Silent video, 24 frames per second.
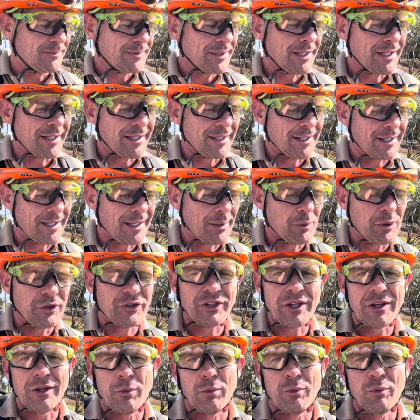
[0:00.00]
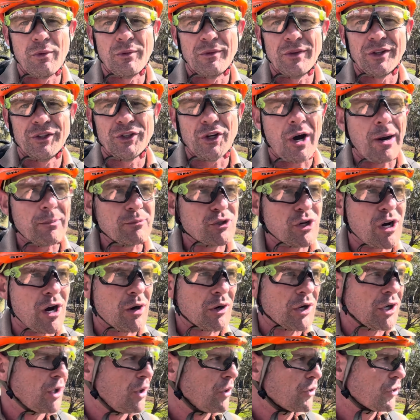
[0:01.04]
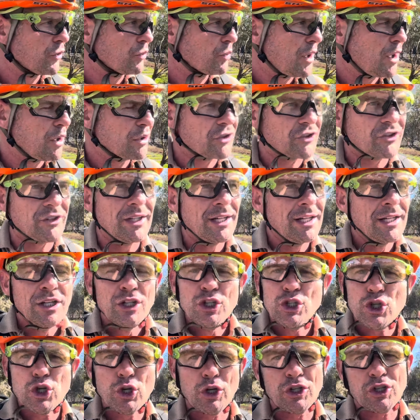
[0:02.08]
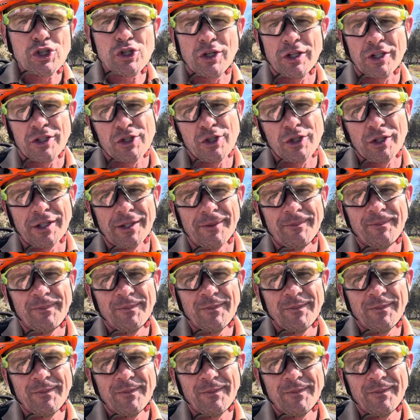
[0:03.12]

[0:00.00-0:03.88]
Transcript: Uh, and we see the, the time trial girls as well. Just sugar, sugar, sugar.